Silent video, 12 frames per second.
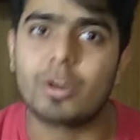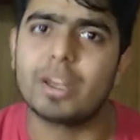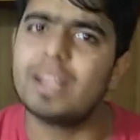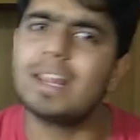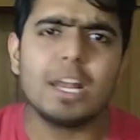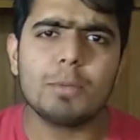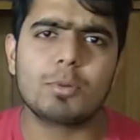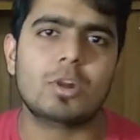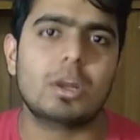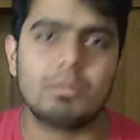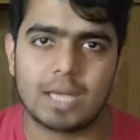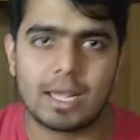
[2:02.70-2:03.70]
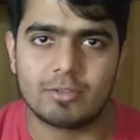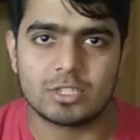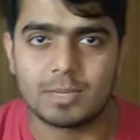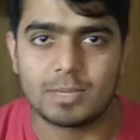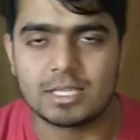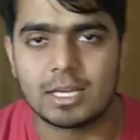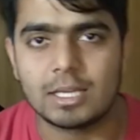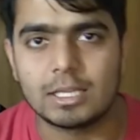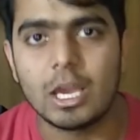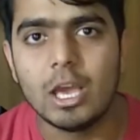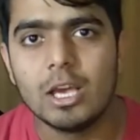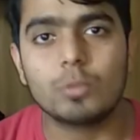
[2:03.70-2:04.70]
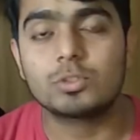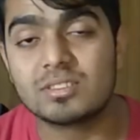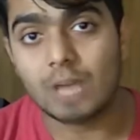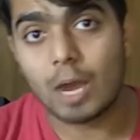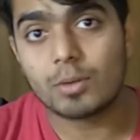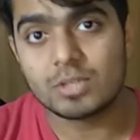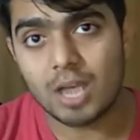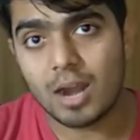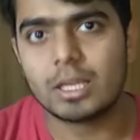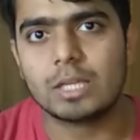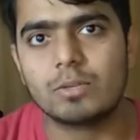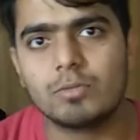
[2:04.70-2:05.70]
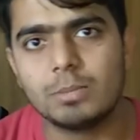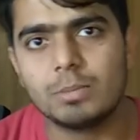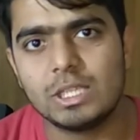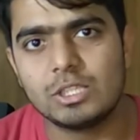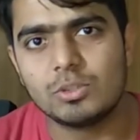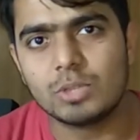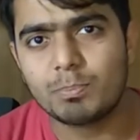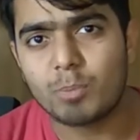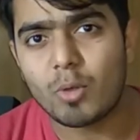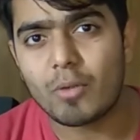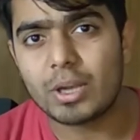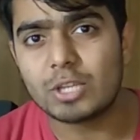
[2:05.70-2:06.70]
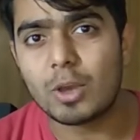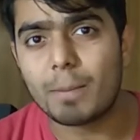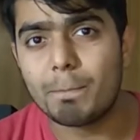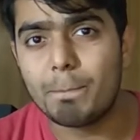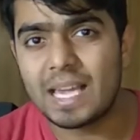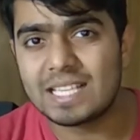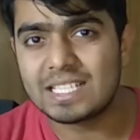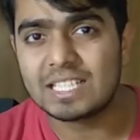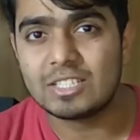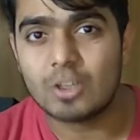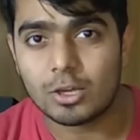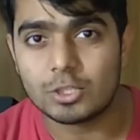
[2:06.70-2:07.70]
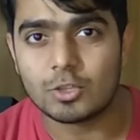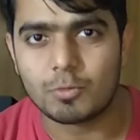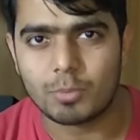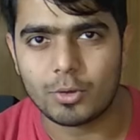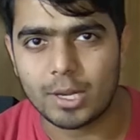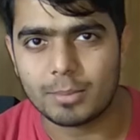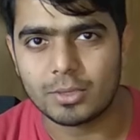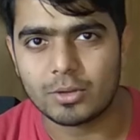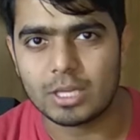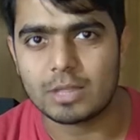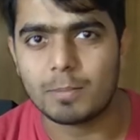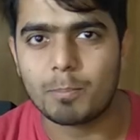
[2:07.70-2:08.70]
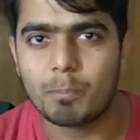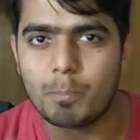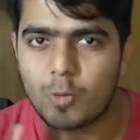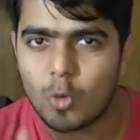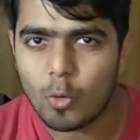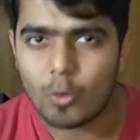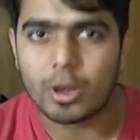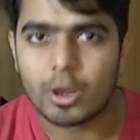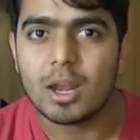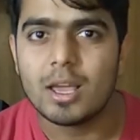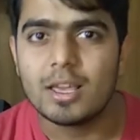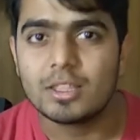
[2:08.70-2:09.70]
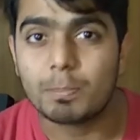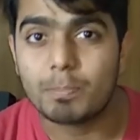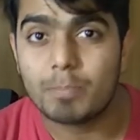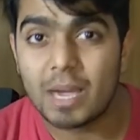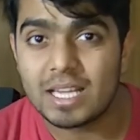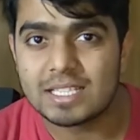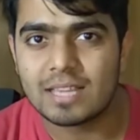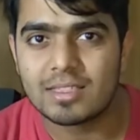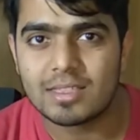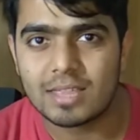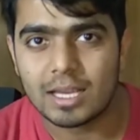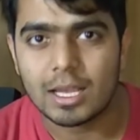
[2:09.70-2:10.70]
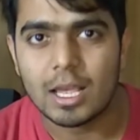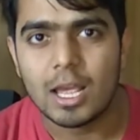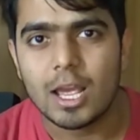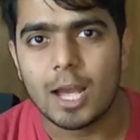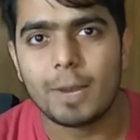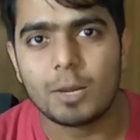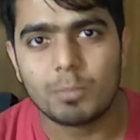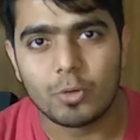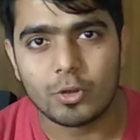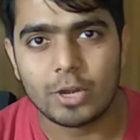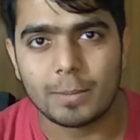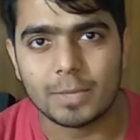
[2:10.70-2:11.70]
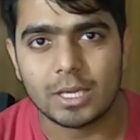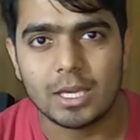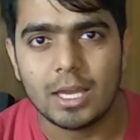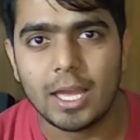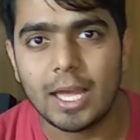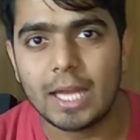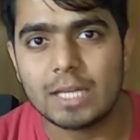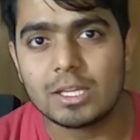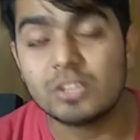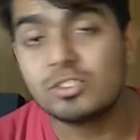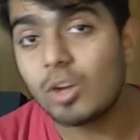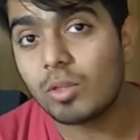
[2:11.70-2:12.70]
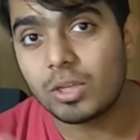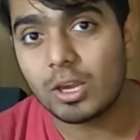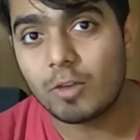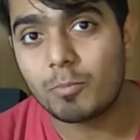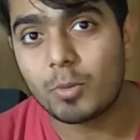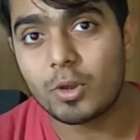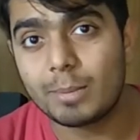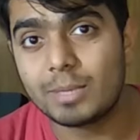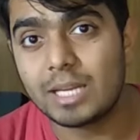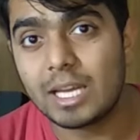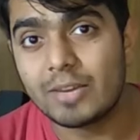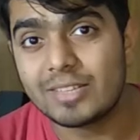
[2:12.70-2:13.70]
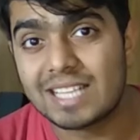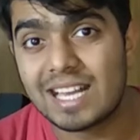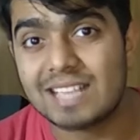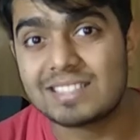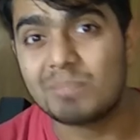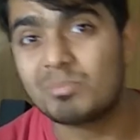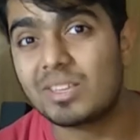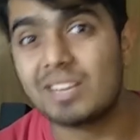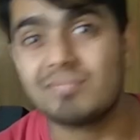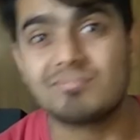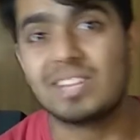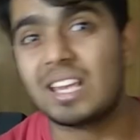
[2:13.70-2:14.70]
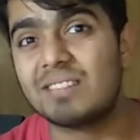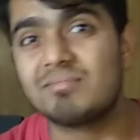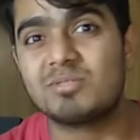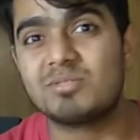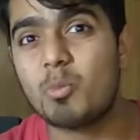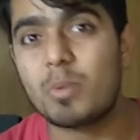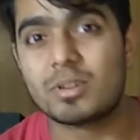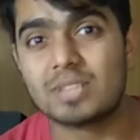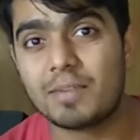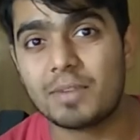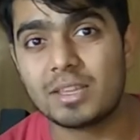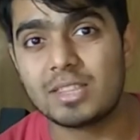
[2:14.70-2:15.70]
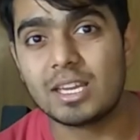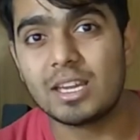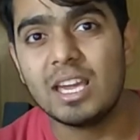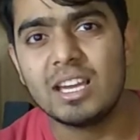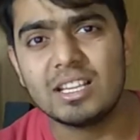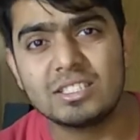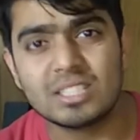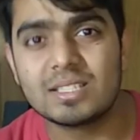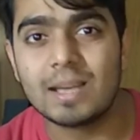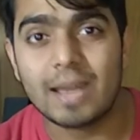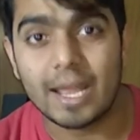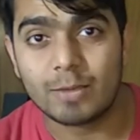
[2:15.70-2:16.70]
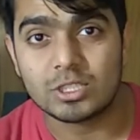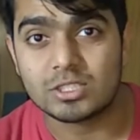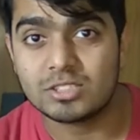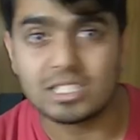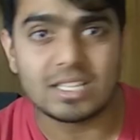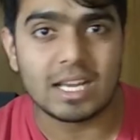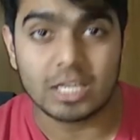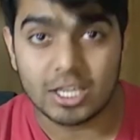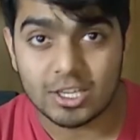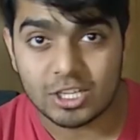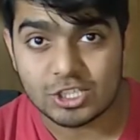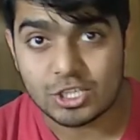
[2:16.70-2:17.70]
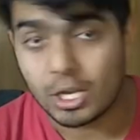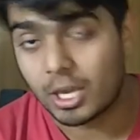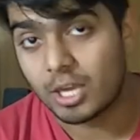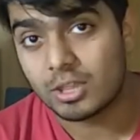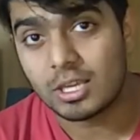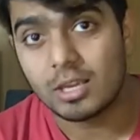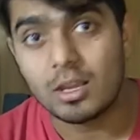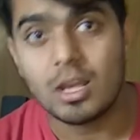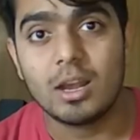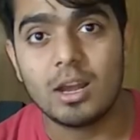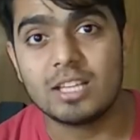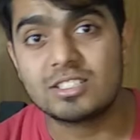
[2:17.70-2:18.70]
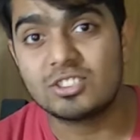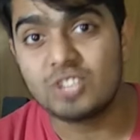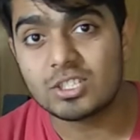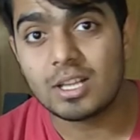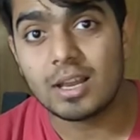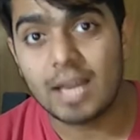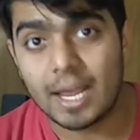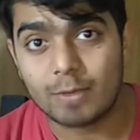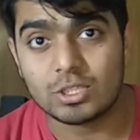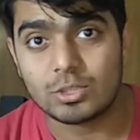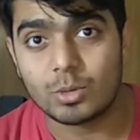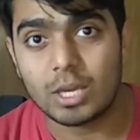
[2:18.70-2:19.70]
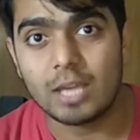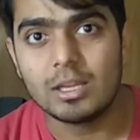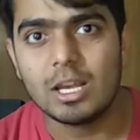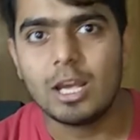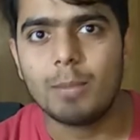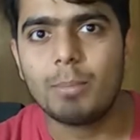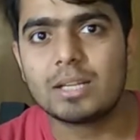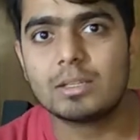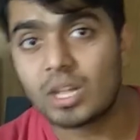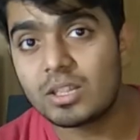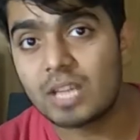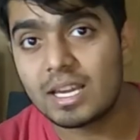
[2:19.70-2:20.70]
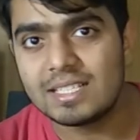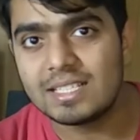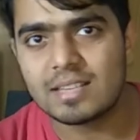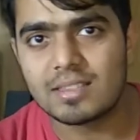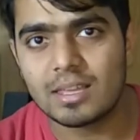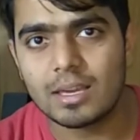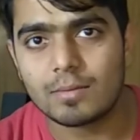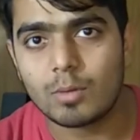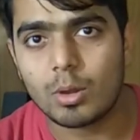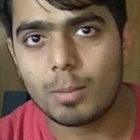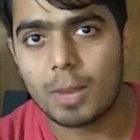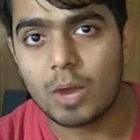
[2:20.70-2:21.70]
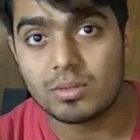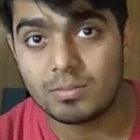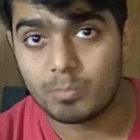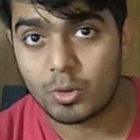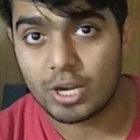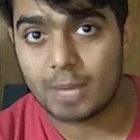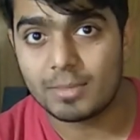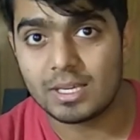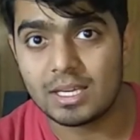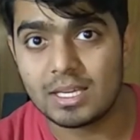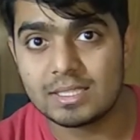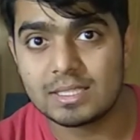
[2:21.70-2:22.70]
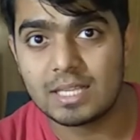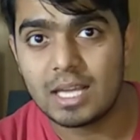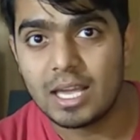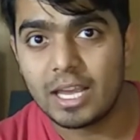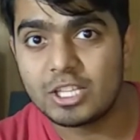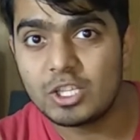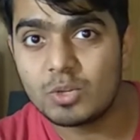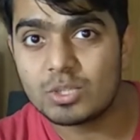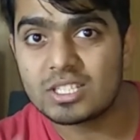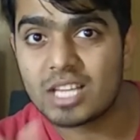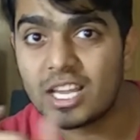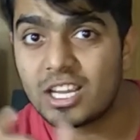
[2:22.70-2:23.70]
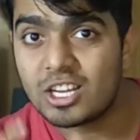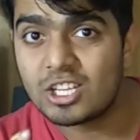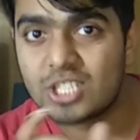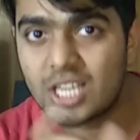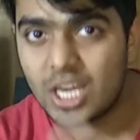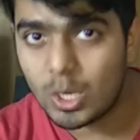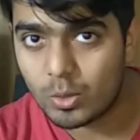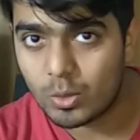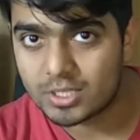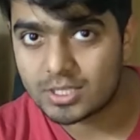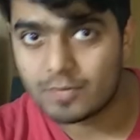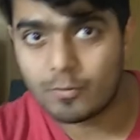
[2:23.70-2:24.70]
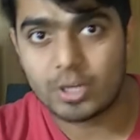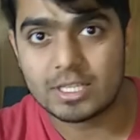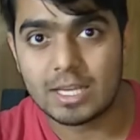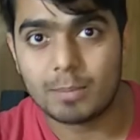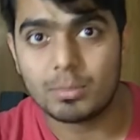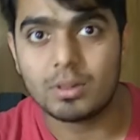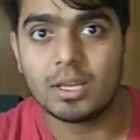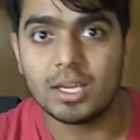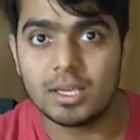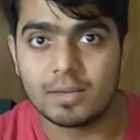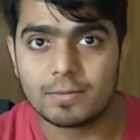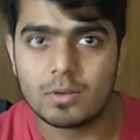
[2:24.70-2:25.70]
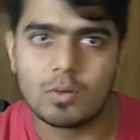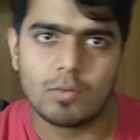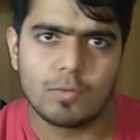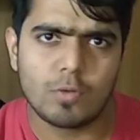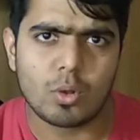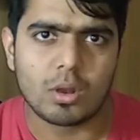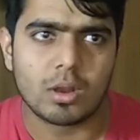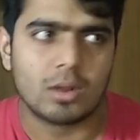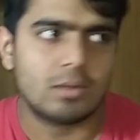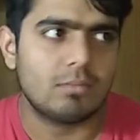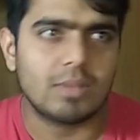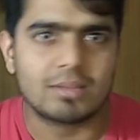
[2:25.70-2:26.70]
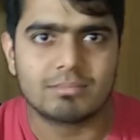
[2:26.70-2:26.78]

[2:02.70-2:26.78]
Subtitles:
in any programming language basically. So our target will be to provide you a basic knowledge of programming, okay, the core, the basic thing about programming. And don't think of programming language as something like super sci-fi thing. It's just a language, just like English, Hindi. It's just a language, okay? But the easiest thing about programming is it uses English keywords. For example, if, for, like